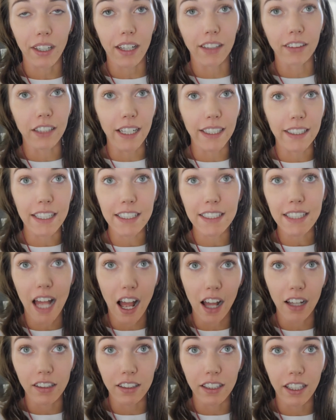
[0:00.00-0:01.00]
Like it's
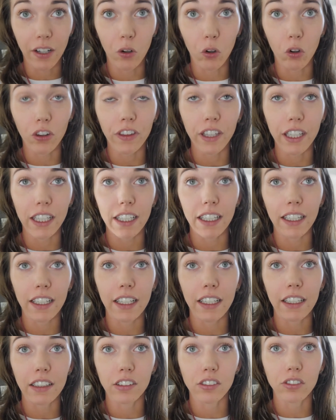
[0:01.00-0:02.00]
unhealthy
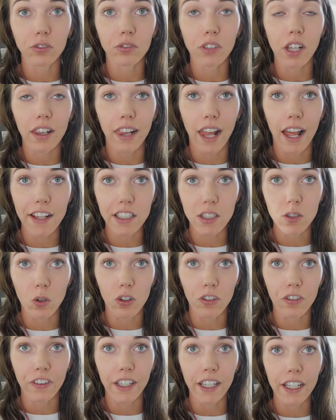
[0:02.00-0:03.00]
and that sort
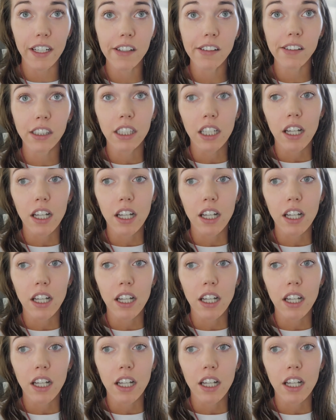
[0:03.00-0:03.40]
of thing.